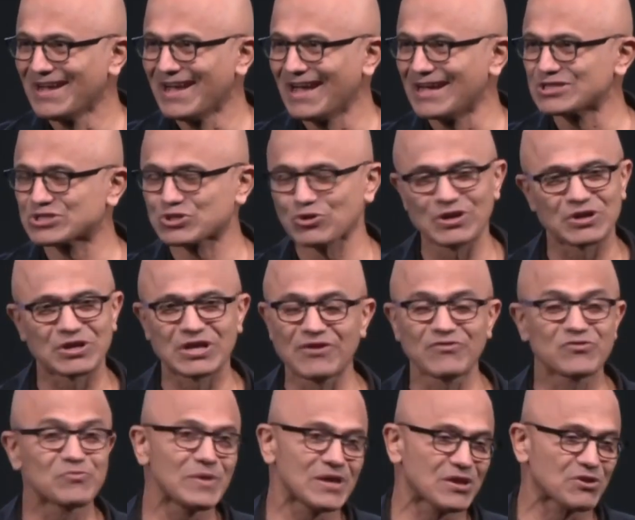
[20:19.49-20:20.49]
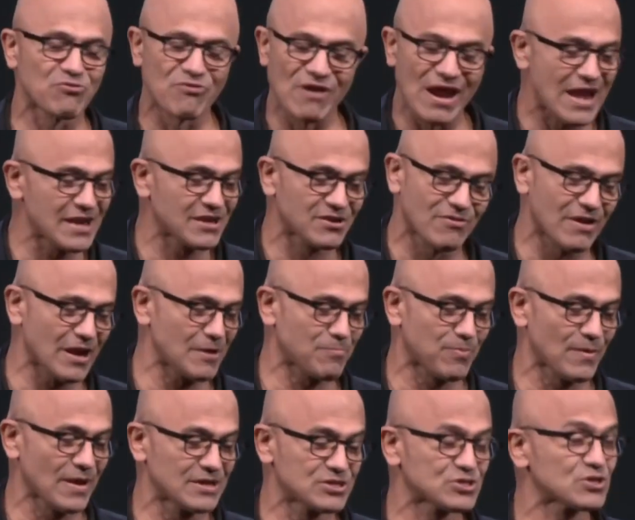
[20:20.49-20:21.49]
And so it gives me great, great
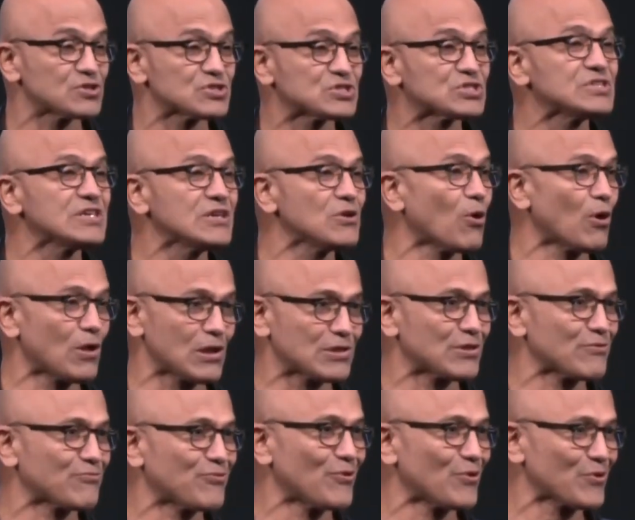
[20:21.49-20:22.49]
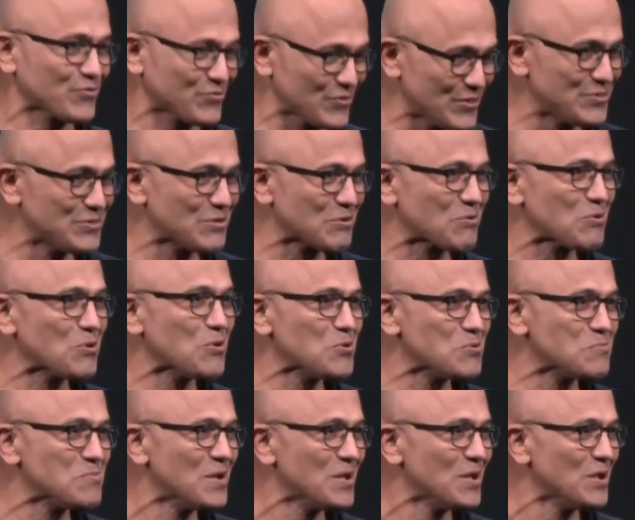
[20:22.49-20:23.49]
pleasure to see all of the folks in the
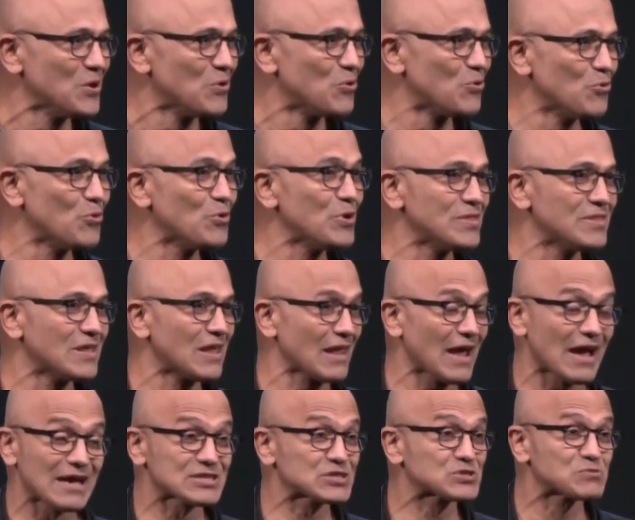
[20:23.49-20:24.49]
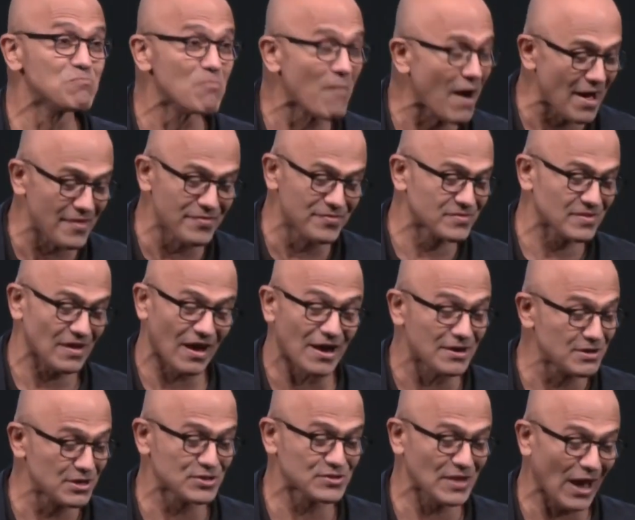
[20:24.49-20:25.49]
room who in the last month,
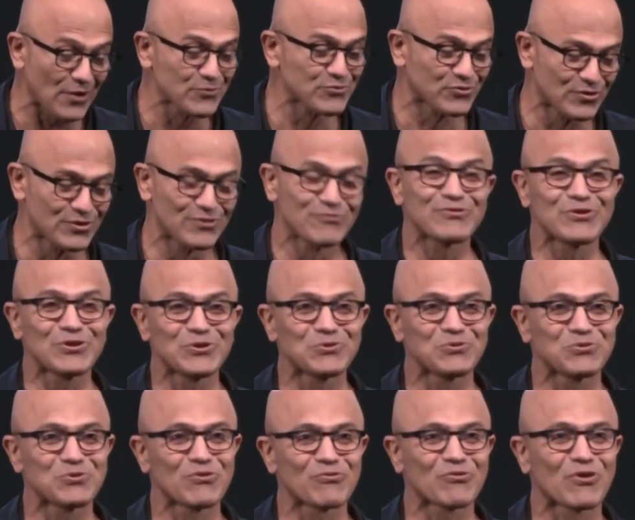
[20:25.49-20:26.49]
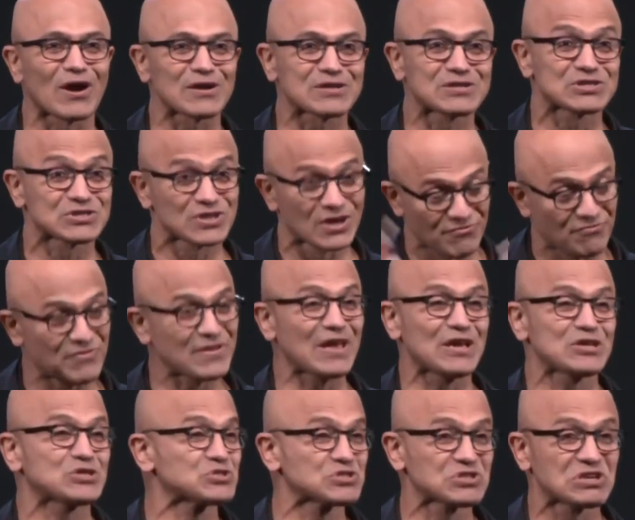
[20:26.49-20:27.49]
100,000 of you who have gotten
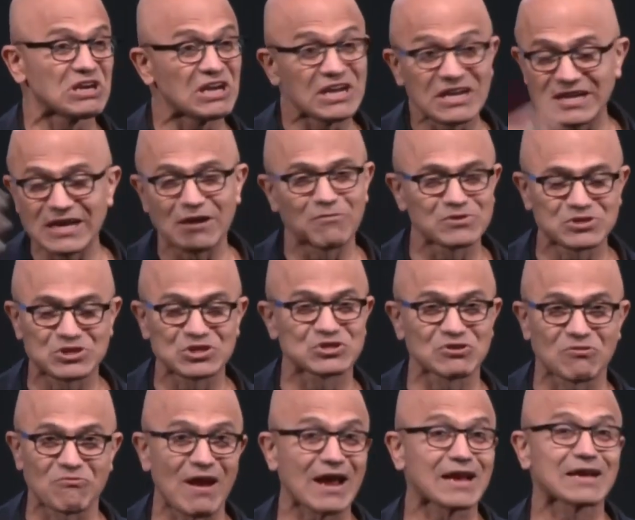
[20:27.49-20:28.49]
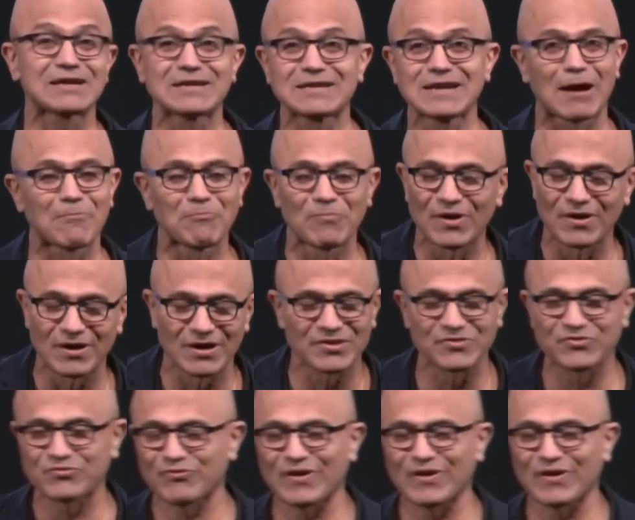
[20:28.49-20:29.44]
certifications in India, which is a record number, and it's